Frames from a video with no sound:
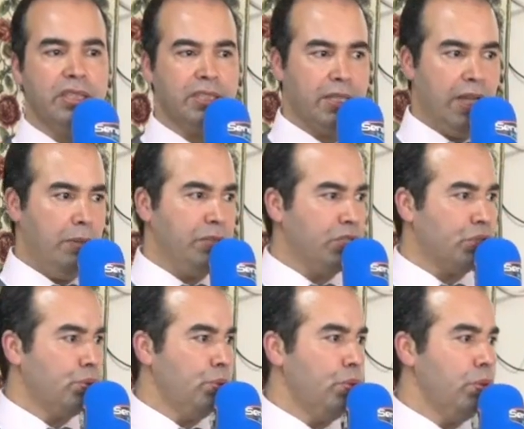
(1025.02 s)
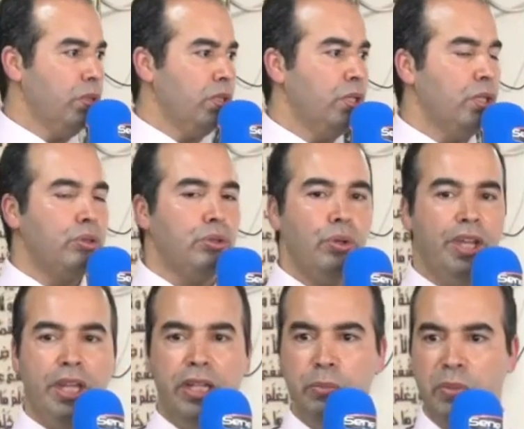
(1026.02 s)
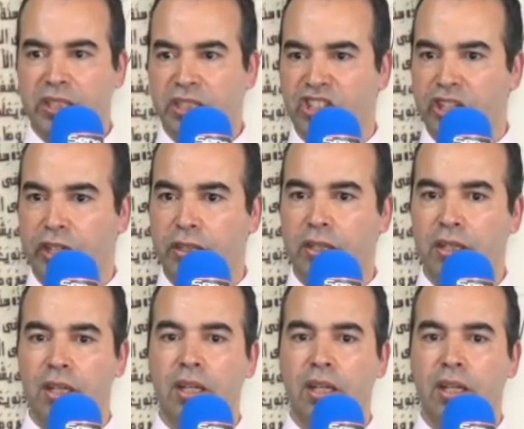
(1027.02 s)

Islamic school, to any masjid,